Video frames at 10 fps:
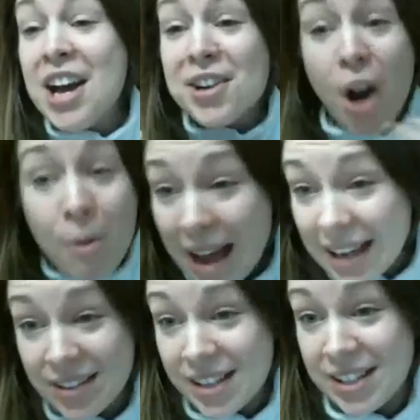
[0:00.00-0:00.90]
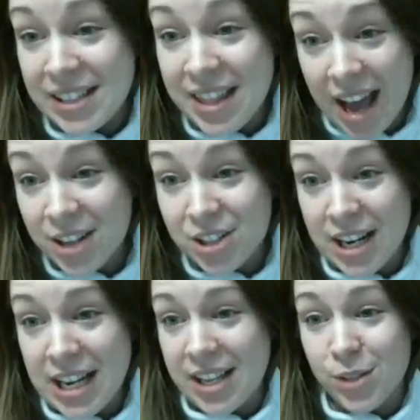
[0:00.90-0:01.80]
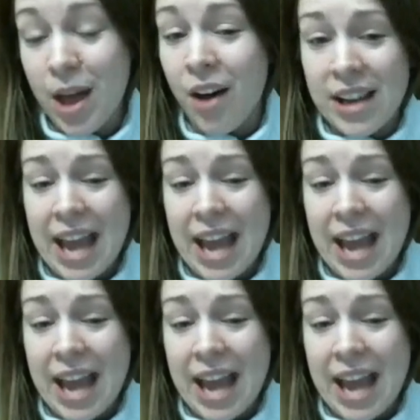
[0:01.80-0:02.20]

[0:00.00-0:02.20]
go back and listen to that training as well.